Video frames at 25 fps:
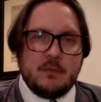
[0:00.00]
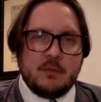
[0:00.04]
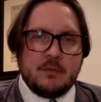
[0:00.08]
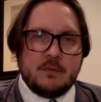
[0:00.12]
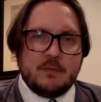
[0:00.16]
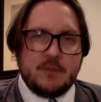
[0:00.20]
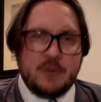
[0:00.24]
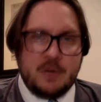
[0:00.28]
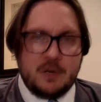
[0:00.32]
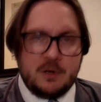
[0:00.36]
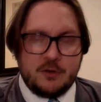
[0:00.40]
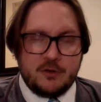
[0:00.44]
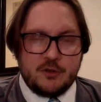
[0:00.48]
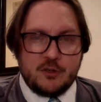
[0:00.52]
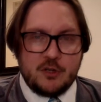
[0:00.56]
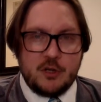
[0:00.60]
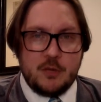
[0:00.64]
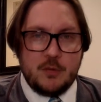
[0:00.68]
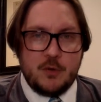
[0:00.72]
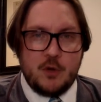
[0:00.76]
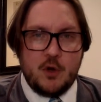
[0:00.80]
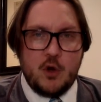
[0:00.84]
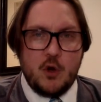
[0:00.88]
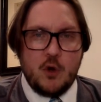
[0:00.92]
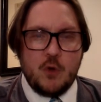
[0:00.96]
Parents come
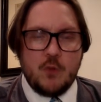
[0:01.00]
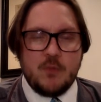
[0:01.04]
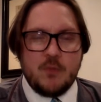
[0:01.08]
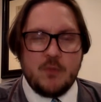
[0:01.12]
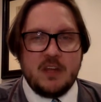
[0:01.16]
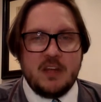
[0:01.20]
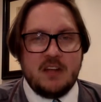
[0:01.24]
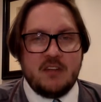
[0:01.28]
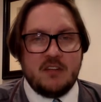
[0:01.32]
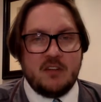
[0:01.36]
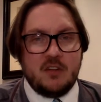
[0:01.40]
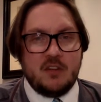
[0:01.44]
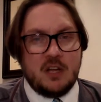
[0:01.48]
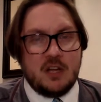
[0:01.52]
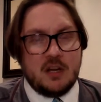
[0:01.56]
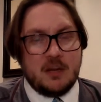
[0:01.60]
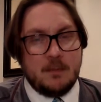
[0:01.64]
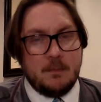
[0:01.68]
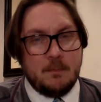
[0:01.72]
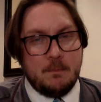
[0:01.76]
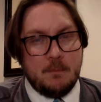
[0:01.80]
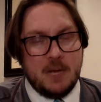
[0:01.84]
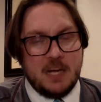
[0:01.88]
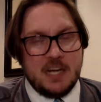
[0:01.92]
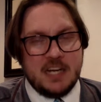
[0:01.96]
home, they have a lot of
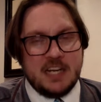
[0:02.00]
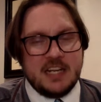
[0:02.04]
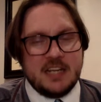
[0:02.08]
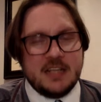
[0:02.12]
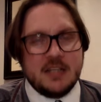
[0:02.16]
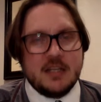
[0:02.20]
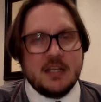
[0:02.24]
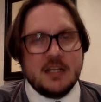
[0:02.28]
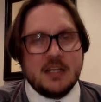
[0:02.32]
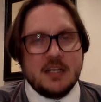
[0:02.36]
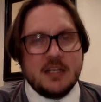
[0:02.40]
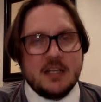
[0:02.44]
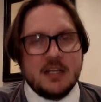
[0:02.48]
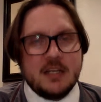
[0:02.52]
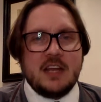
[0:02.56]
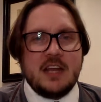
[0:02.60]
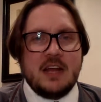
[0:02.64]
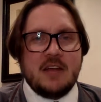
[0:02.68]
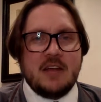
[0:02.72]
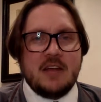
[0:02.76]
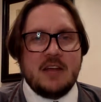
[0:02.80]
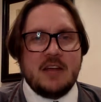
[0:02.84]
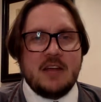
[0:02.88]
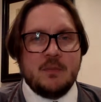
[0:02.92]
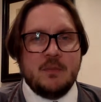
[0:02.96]
money, they
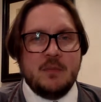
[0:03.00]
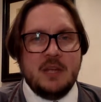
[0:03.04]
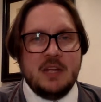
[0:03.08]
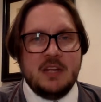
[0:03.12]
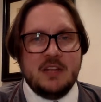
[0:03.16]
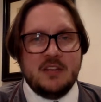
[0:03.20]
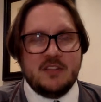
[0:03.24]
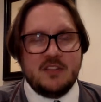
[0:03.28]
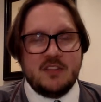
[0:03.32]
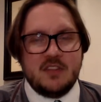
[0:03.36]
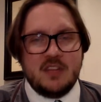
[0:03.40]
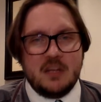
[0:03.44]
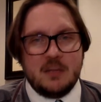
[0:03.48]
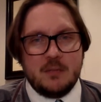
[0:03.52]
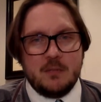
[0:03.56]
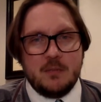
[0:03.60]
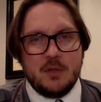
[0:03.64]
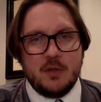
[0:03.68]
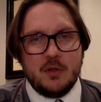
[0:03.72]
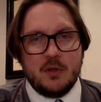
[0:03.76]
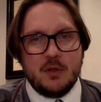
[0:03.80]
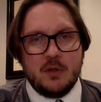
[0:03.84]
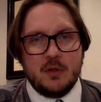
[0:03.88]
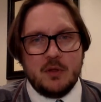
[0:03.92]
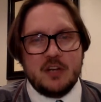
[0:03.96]
have the means and the
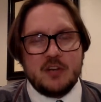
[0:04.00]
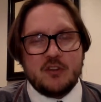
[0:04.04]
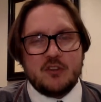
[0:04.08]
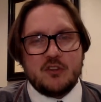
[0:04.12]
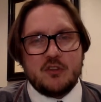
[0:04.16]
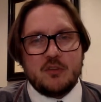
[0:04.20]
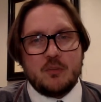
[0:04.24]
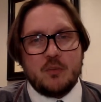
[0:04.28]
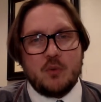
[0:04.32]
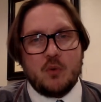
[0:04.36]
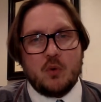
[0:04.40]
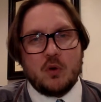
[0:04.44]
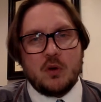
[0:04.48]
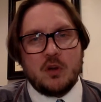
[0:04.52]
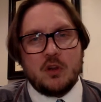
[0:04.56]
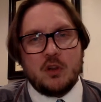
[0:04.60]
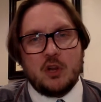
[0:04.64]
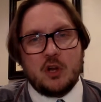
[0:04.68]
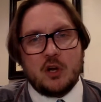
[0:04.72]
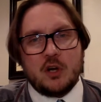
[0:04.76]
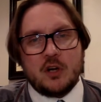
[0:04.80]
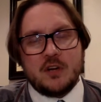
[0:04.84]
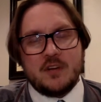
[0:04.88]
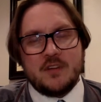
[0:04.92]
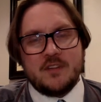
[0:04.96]
ability to support a
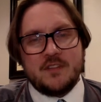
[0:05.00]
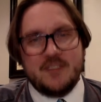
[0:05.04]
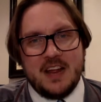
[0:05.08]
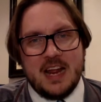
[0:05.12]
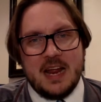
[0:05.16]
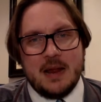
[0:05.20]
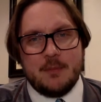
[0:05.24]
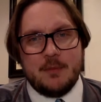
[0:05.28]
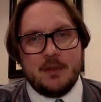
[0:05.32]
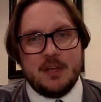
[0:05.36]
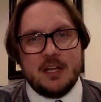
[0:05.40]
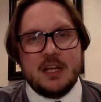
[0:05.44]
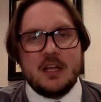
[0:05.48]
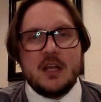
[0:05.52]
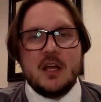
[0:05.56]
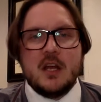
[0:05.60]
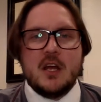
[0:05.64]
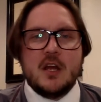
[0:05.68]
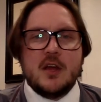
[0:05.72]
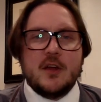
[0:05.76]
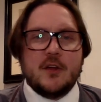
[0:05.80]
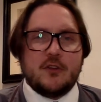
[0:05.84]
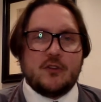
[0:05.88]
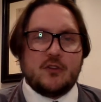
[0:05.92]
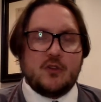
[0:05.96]
large family,
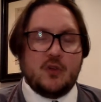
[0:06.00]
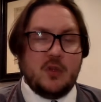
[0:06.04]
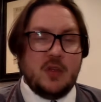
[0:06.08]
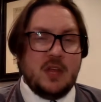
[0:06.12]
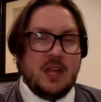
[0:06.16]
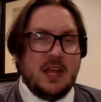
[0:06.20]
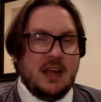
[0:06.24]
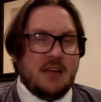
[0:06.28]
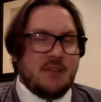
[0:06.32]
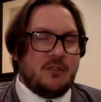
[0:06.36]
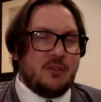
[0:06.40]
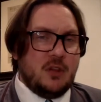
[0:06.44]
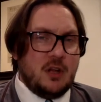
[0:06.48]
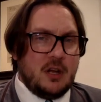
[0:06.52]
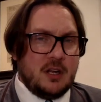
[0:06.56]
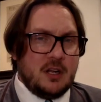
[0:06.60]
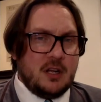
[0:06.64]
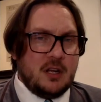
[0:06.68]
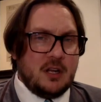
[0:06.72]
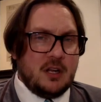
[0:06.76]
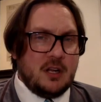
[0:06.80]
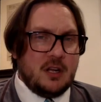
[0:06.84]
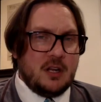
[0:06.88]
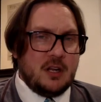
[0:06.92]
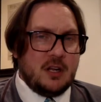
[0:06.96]
so they have
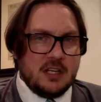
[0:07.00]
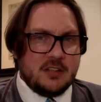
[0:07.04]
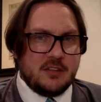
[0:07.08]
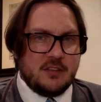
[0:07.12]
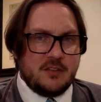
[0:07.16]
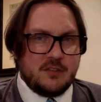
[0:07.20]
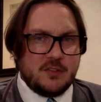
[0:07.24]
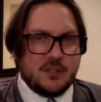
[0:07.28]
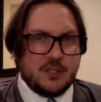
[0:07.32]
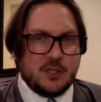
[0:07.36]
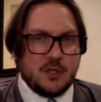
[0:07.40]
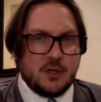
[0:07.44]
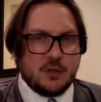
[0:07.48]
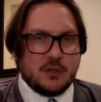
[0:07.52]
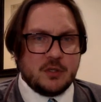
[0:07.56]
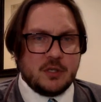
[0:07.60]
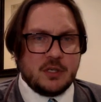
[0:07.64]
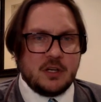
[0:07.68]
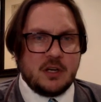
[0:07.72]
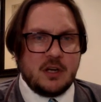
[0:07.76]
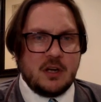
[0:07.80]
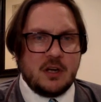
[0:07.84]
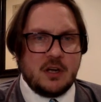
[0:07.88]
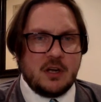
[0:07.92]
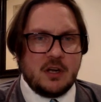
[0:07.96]
lots and lots of children.
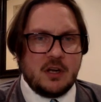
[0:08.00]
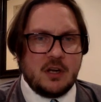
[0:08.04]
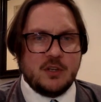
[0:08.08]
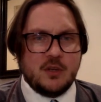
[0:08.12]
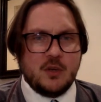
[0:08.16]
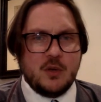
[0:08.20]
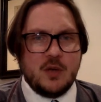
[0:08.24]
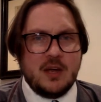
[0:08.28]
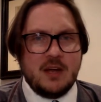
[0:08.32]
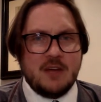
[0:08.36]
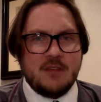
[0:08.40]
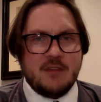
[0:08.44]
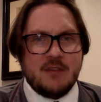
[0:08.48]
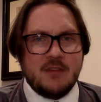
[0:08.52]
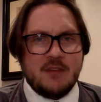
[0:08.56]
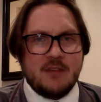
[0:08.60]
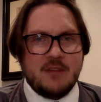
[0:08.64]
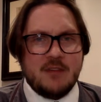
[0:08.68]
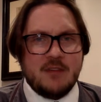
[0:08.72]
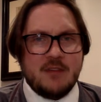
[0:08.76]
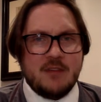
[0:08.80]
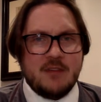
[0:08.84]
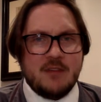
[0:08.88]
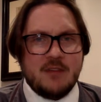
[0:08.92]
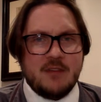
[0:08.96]
Often you have
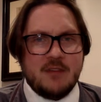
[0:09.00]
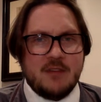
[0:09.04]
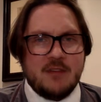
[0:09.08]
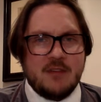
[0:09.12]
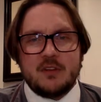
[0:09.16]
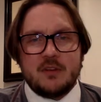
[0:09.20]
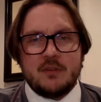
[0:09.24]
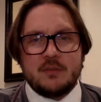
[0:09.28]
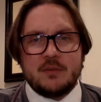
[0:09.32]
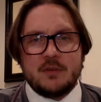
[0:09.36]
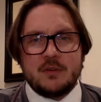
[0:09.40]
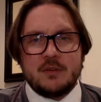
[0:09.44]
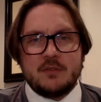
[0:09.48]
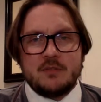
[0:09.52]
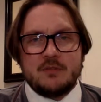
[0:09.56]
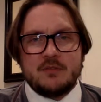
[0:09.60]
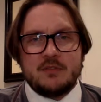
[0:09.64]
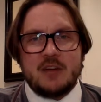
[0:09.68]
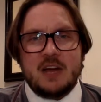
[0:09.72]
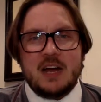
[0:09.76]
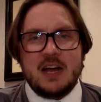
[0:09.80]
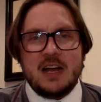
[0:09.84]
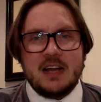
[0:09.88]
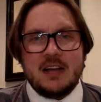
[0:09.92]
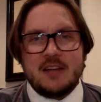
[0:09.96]
families up to
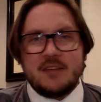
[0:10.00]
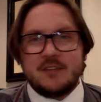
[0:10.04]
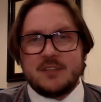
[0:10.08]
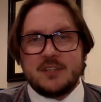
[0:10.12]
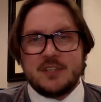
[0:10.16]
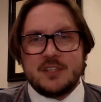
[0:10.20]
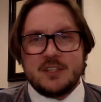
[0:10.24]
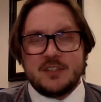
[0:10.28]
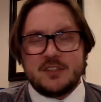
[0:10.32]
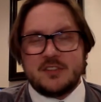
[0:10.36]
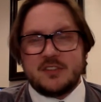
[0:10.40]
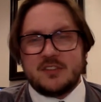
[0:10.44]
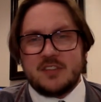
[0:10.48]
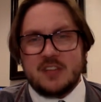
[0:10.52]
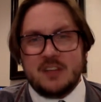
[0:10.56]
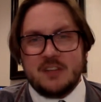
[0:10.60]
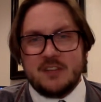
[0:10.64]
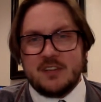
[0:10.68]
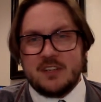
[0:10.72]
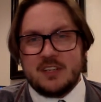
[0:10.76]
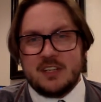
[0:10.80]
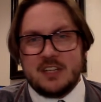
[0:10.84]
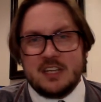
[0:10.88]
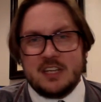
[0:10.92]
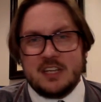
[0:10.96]
5 to
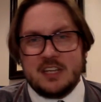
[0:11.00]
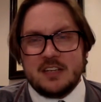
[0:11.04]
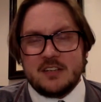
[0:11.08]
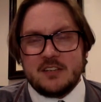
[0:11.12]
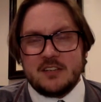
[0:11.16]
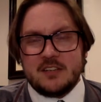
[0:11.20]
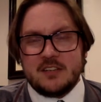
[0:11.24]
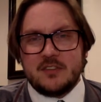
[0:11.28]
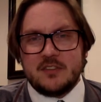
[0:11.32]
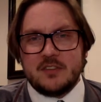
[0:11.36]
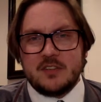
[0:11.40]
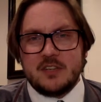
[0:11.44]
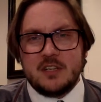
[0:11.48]
7 kids.